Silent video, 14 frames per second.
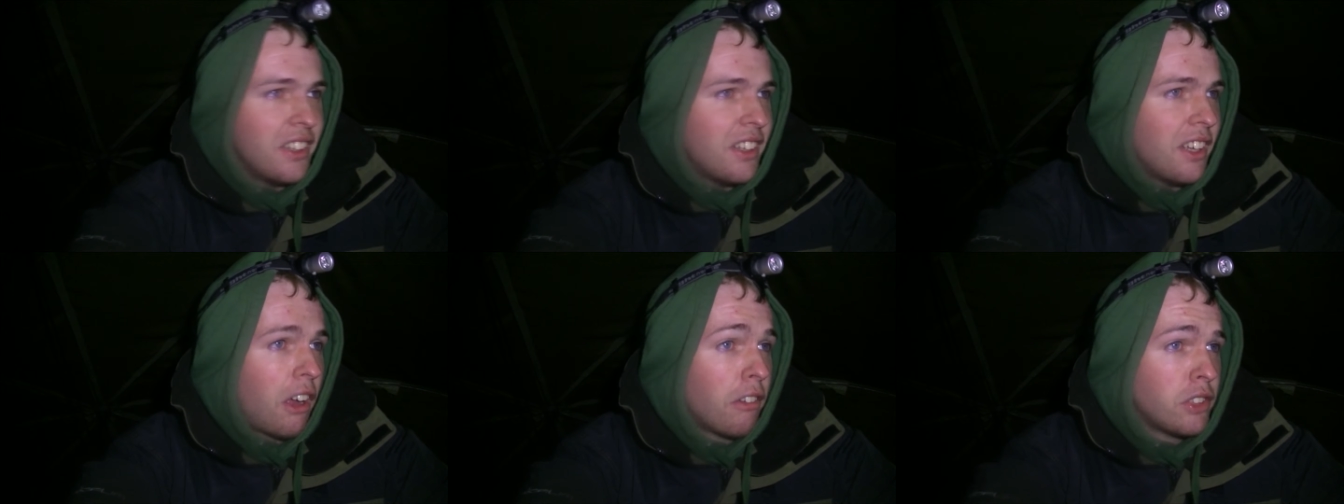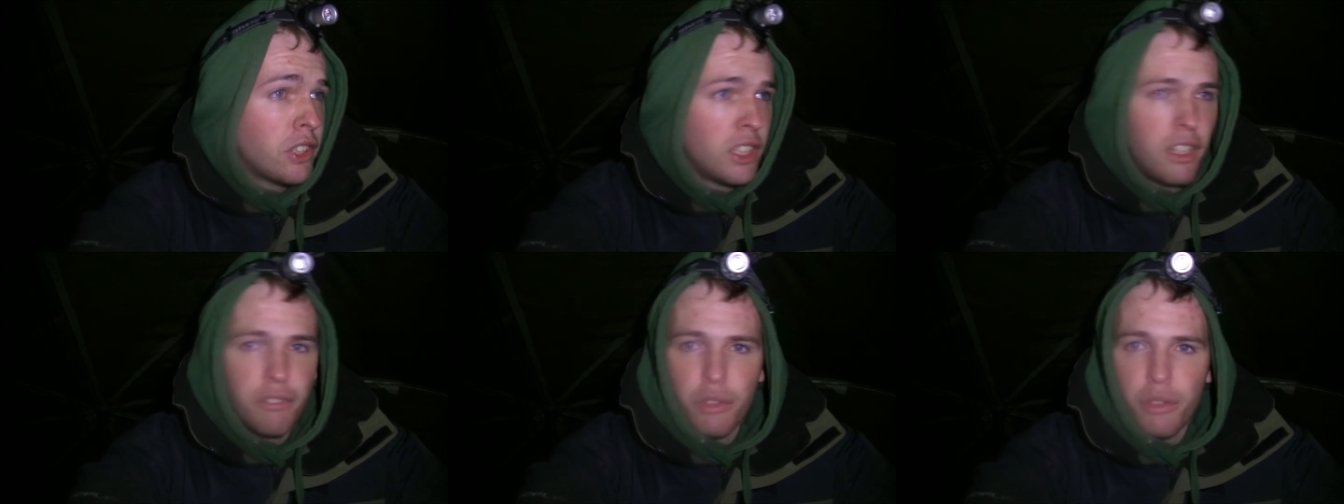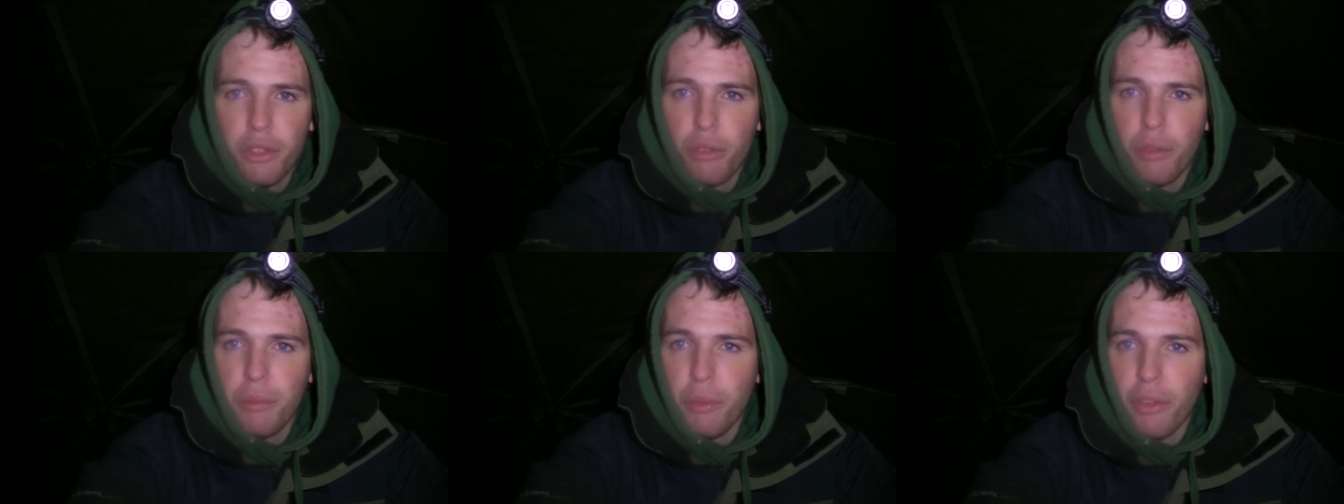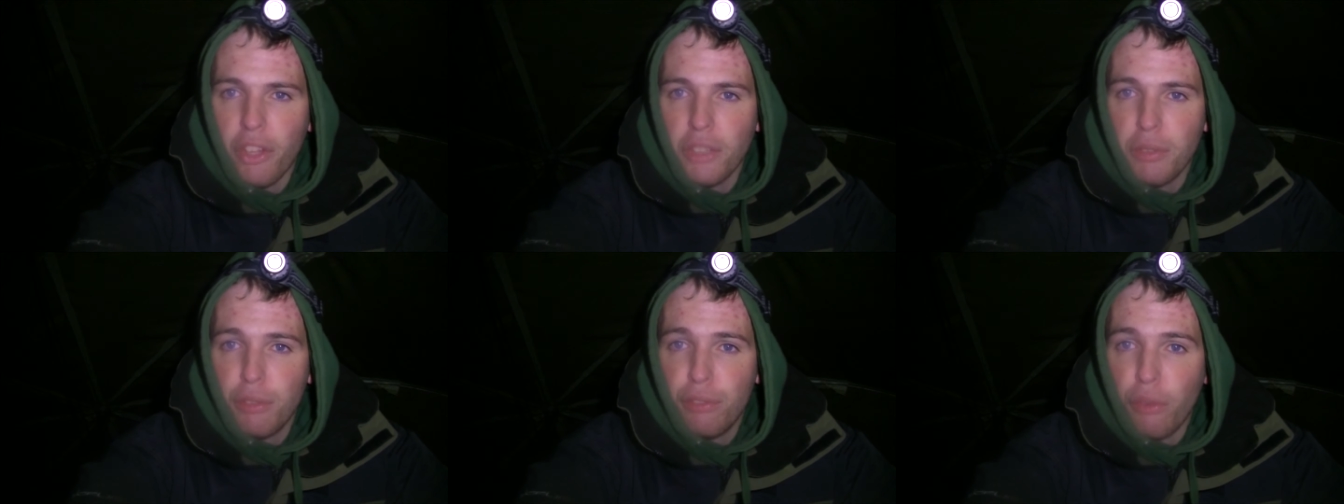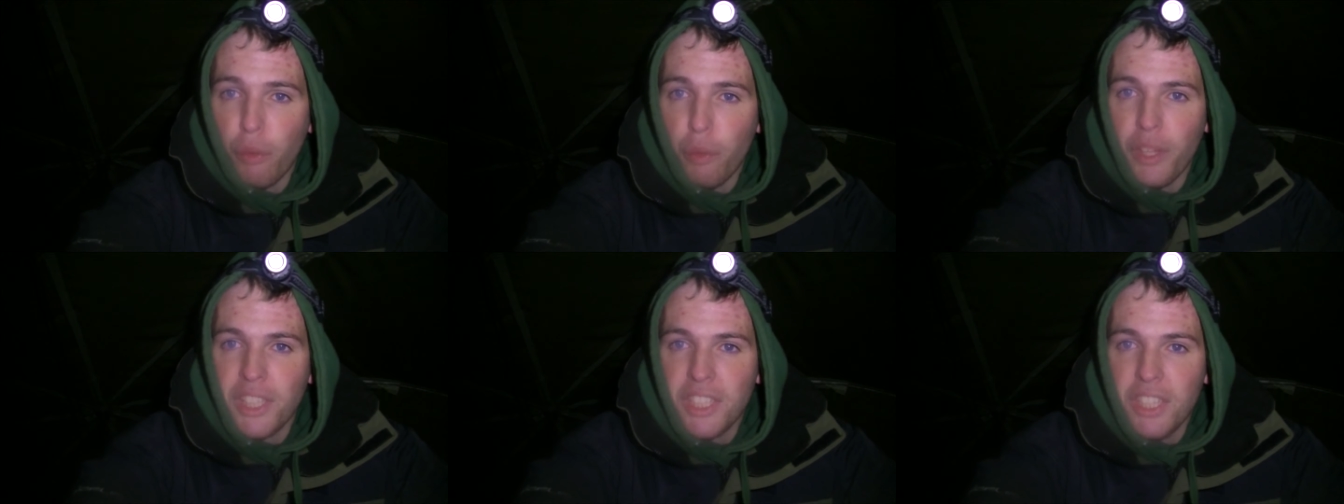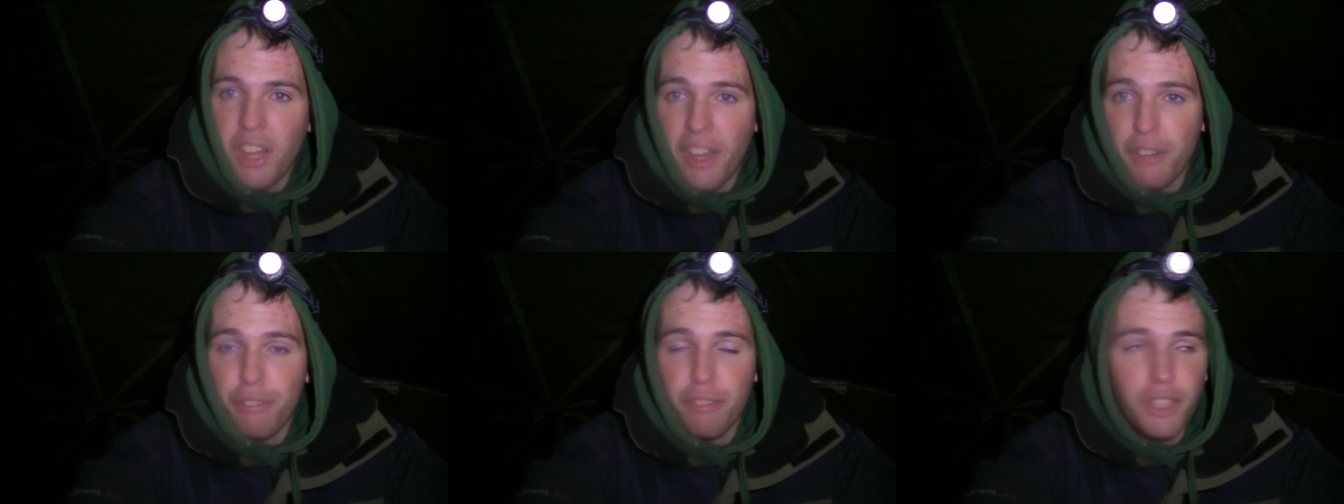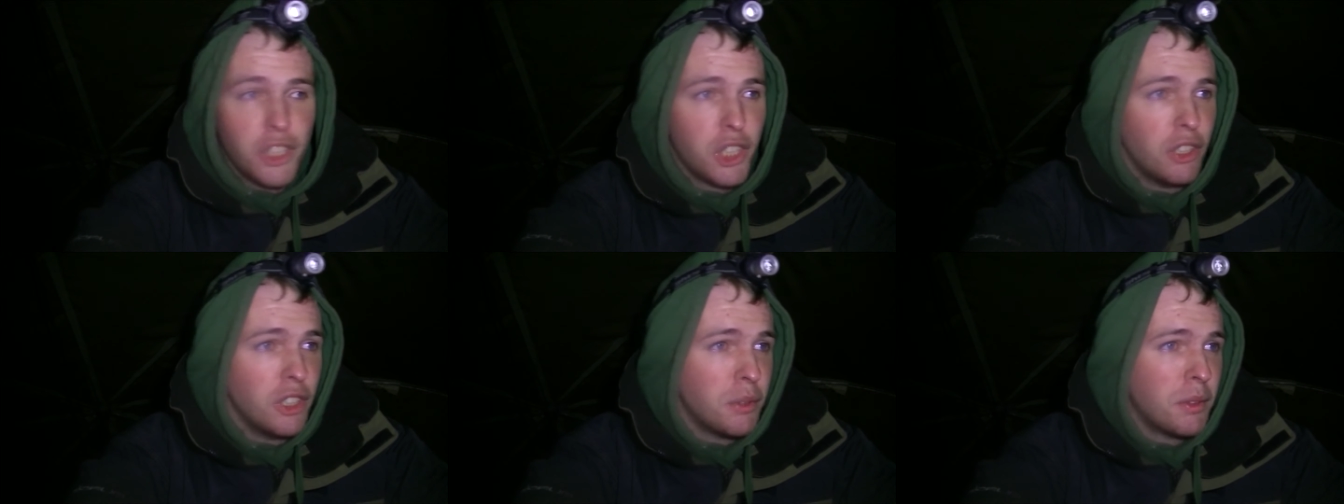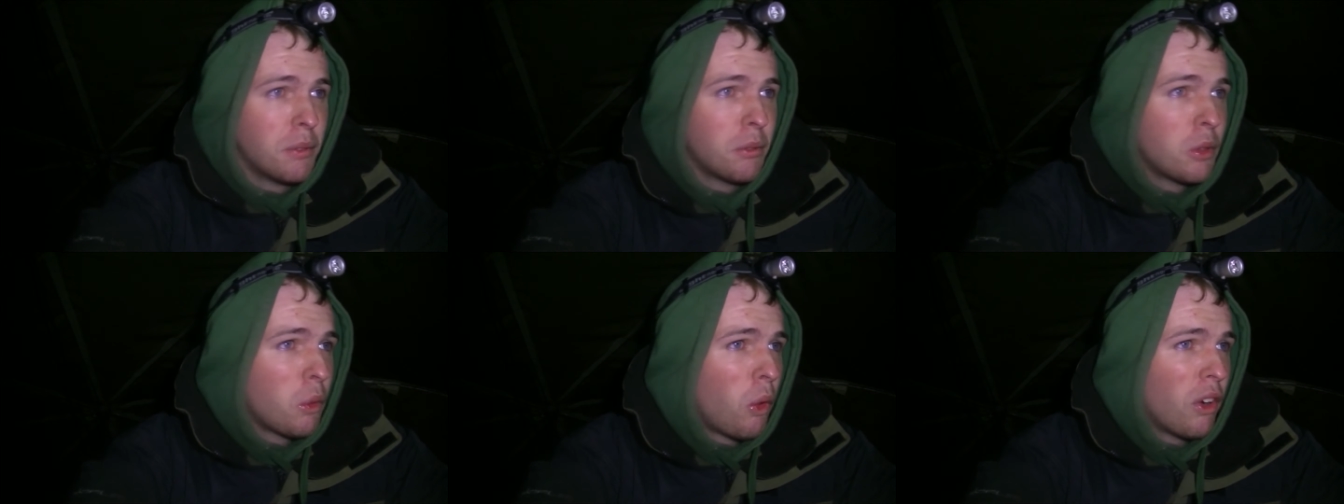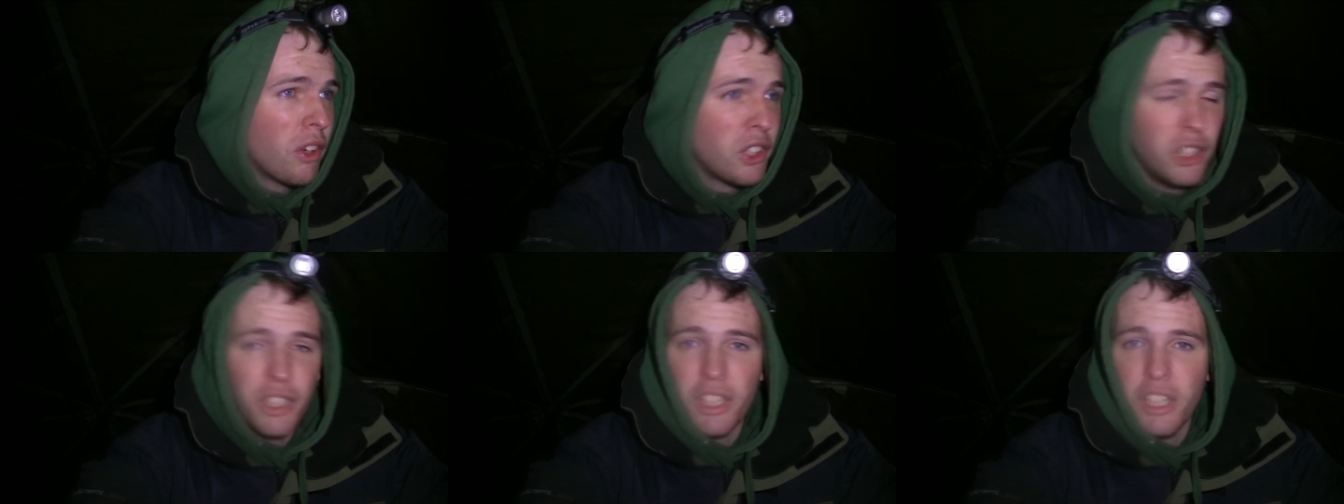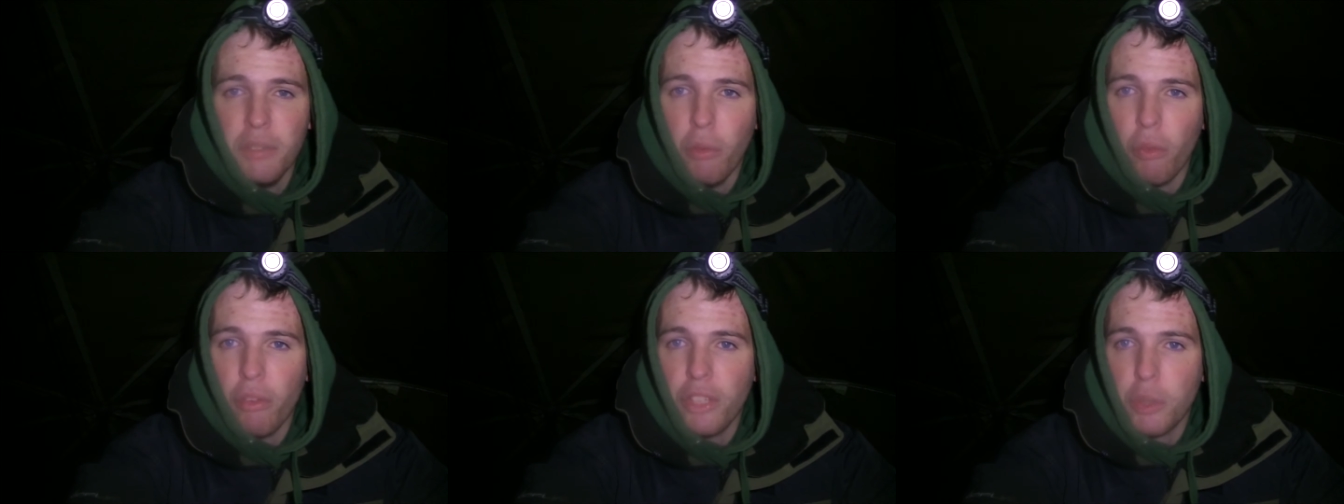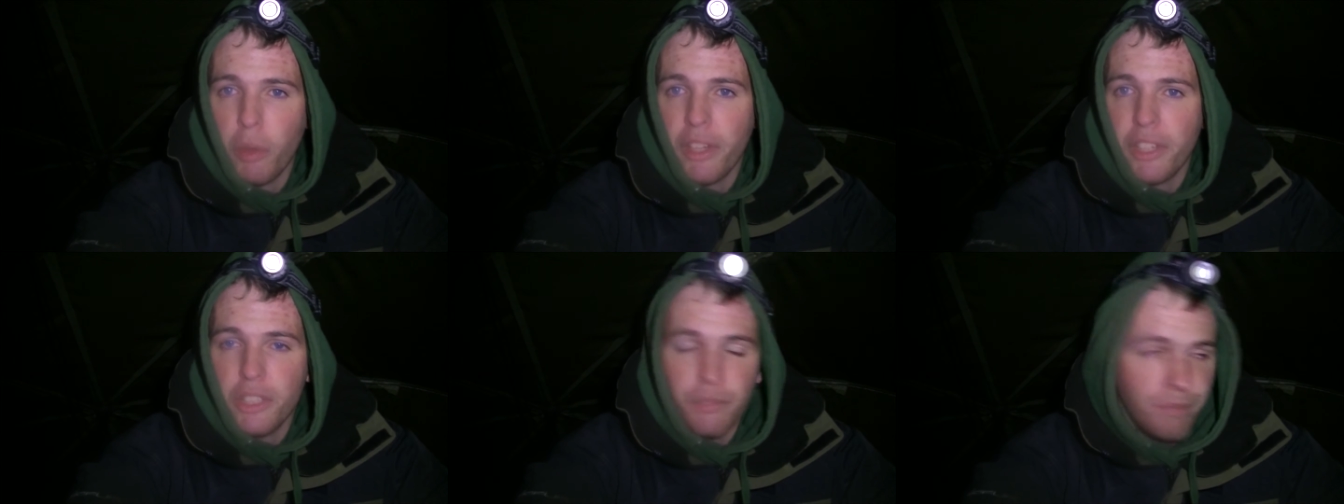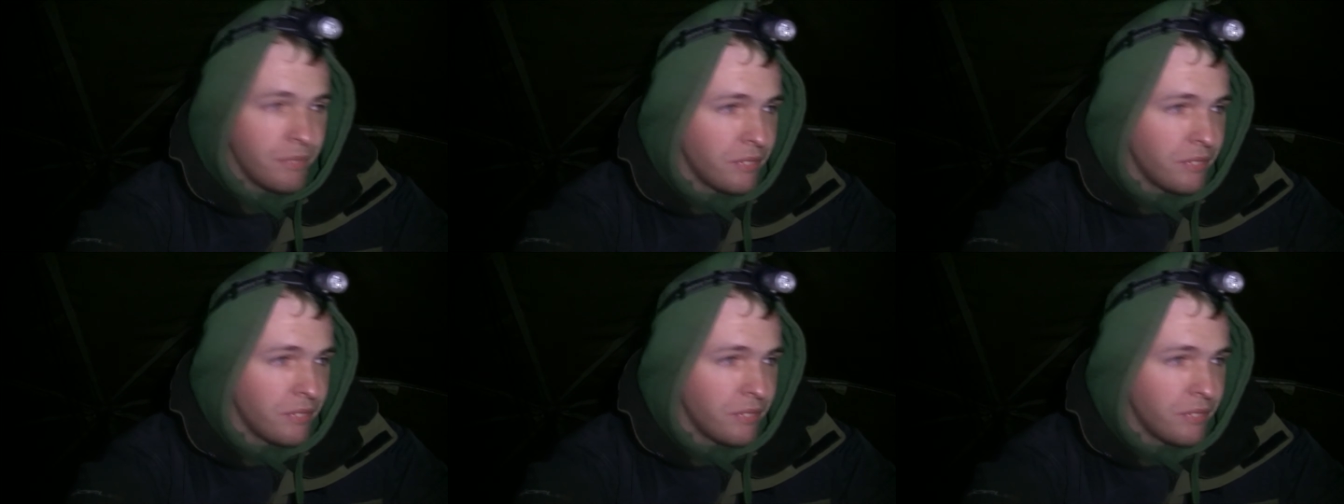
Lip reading: Obviously I've done 3 more nights before this and not had a fish, so it's been quite gutting in the morning to wake up.